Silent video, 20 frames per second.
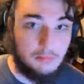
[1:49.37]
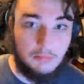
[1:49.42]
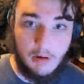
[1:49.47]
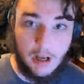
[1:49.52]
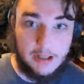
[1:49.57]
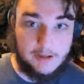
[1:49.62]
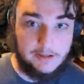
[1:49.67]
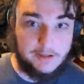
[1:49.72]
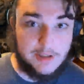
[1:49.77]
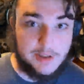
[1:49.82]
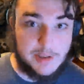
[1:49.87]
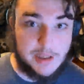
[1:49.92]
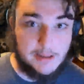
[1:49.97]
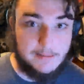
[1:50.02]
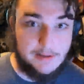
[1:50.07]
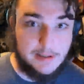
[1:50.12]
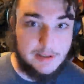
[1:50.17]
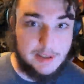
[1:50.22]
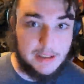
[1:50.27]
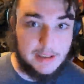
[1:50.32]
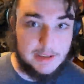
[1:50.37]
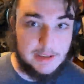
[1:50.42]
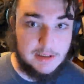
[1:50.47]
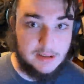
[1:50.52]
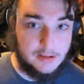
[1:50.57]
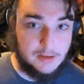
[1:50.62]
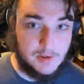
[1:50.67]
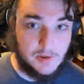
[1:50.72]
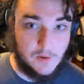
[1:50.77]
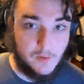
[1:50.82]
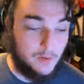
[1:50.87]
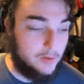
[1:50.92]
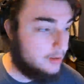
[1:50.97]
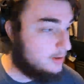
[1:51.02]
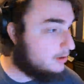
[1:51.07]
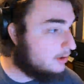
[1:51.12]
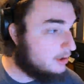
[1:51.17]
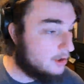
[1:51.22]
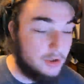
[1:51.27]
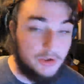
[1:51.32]
I think this game is 18 years old.
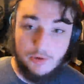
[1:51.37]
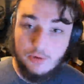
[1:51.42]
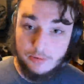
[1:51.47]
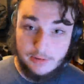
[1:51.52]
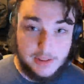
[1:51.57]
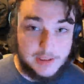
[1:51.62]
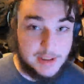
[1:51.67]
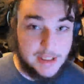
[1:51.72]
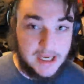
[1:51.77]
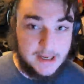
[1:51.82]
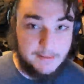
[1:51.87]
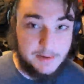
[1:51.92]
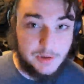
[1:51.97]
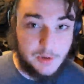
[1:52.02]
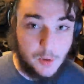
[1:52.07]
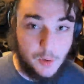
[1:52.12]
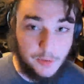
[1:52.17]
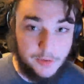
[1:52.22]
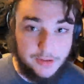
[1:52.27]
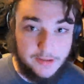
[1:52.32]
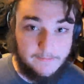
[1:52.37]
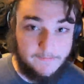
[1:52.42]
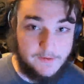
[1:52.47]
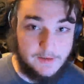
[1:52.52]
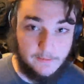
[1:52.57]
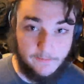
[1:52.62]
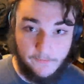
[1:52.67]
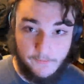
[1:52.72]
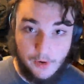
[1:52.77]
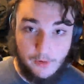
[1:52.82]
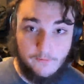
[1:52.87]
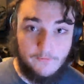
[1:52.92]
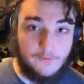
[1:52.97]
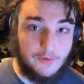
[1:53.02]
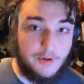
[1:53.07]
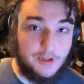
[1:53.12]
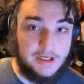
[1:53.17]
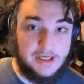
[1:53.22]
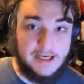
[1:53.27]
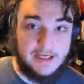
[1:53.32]
Dude, this game is old enough to vote for
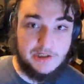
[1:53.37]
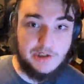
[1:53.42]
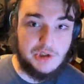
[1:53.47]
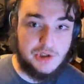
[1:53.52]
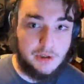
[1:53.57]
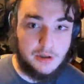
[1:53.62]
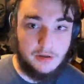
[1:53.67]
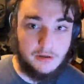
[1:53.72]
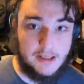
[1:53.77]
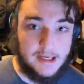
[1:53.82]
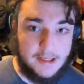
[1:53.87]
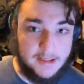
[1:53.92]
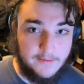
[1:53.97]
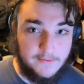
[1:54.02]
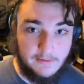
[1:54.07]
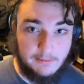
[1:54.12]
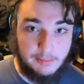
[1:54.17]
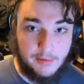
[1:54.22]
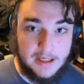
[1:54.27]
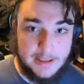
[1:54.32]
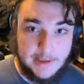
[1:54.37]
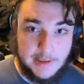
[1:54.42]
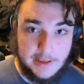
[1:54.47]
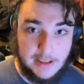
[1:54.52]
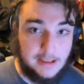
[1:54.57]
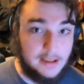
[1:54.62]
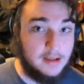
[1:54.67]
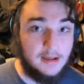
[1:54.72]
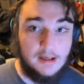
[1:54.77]
the next turd head of a president.